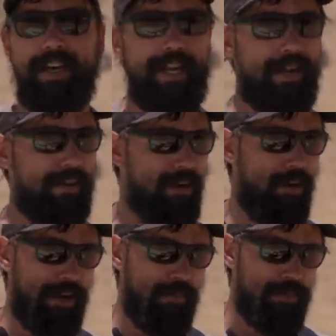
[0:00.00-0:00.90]
Again, it
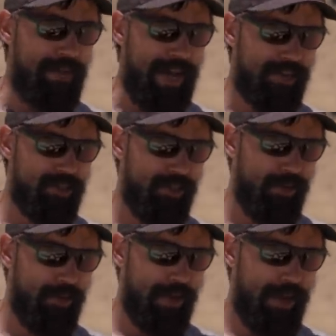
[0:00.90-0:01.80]
all comes back
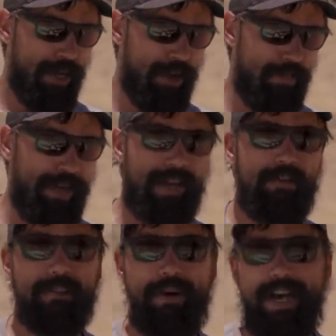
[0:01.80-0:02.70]
to, you know, being
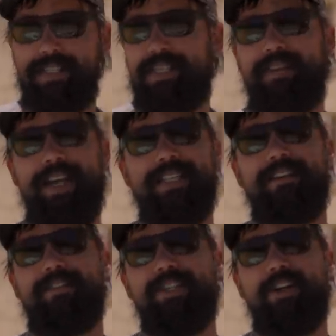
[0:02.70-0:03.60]
able to positively
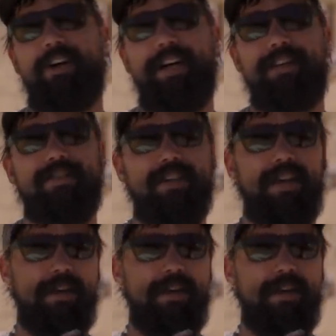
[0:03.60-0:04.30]
identify targets,